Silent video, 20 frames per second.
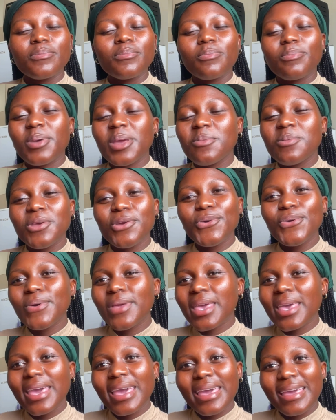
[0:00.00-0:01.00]
baby, who
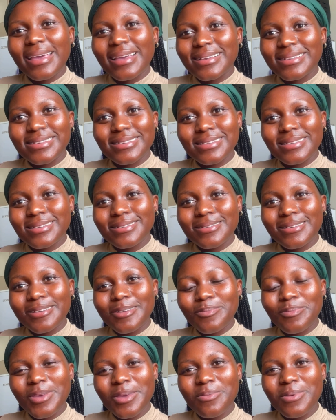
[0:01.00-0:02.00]
cares?
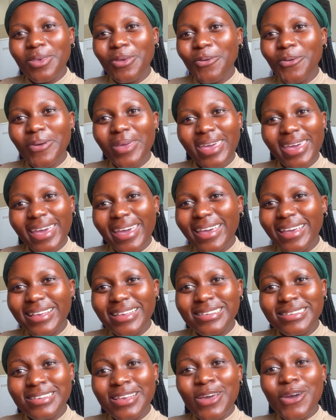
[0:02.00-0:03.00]
Baby, who
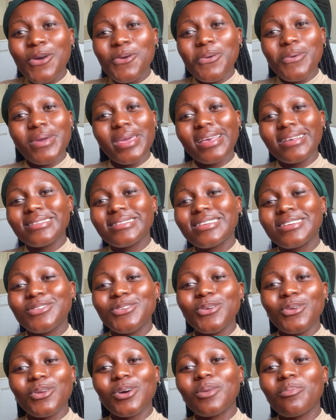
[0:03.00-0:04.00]
cares? Who cares that
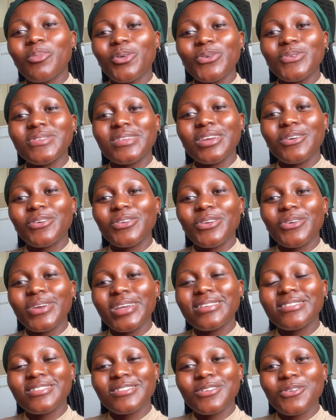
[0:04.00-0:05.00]
you're not posting on your
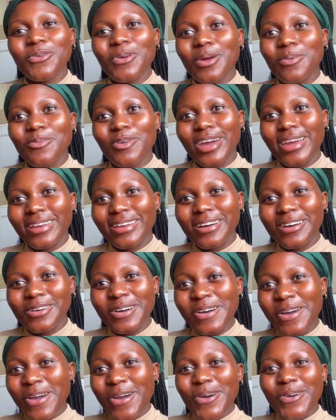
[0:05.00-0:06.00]
Instagram right now?
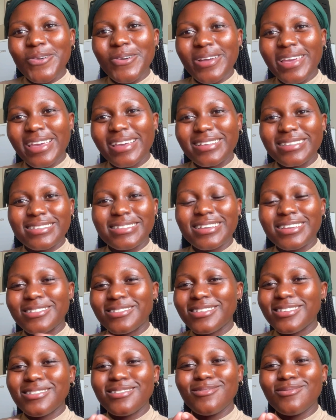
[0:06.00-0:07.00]
Who cares that
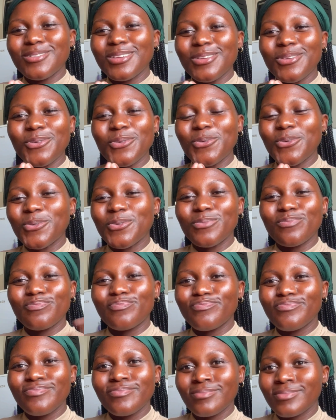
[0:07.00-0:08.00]
you
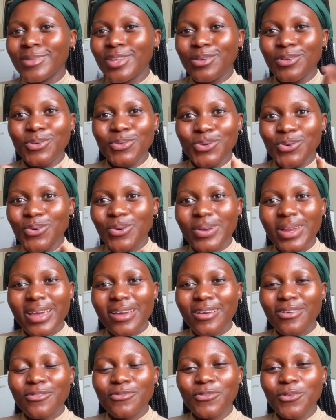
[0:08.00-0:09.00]
don't
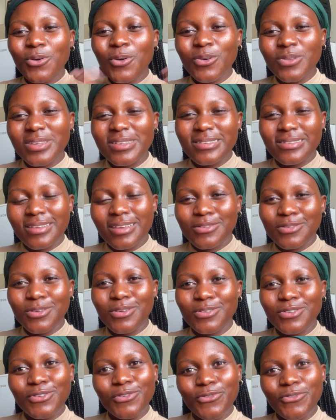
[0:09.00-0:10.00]
have all these things
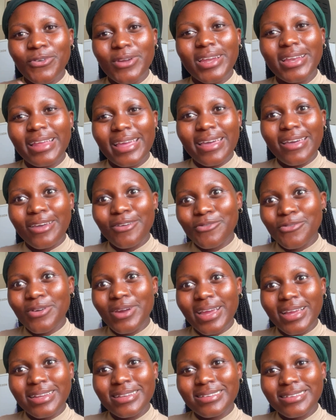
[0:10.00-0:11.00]
that your friend have,
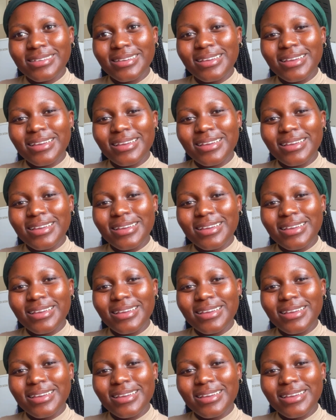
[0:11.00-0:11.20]
right?